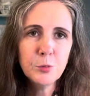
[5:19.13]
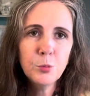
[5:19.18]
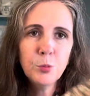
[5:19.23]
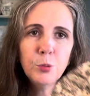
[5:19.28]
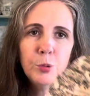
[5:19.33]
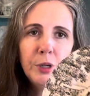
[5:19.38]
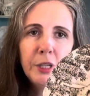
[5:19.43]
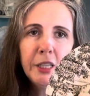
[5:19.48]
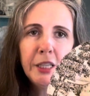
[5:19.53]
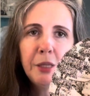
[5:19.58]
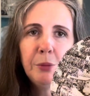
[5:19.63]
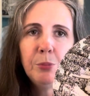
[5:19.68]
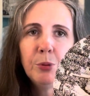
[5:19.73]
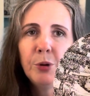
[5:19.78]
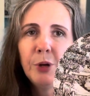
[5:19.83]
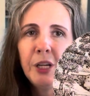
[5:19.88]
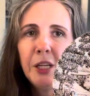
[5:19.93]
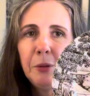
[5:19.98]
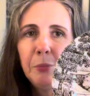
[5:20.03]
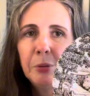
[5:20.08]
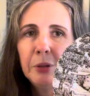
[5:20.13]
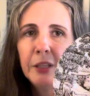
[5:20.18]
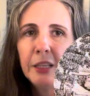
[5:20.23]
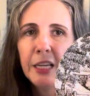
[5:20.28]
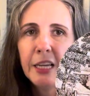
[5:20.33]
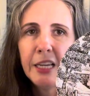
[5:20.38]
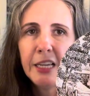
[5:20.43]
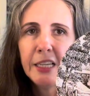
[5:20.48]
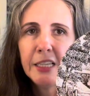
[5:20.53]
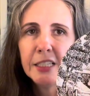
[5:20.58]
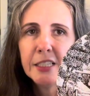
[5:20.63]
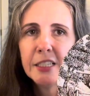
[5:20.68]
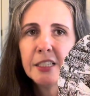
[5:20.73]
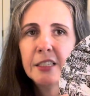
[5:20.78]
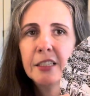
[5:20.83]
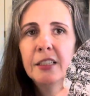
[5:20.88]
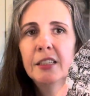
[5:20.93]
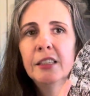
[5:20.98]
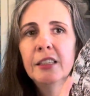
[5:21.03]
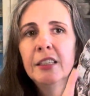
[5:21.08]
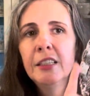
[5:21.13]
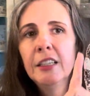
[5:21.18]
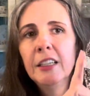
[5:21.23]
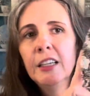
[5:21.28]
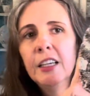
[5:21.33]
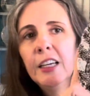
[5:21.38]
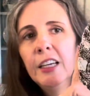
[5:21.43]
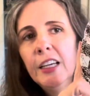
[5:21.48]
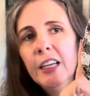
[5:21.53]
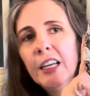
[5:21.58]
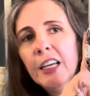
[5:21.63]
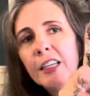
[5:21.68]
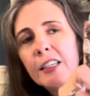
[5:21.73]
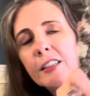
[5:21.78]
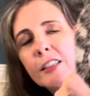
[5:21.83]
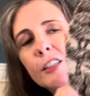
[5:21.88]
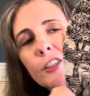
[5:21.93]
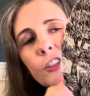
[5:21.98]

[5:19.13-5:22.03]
really pretty plate it has a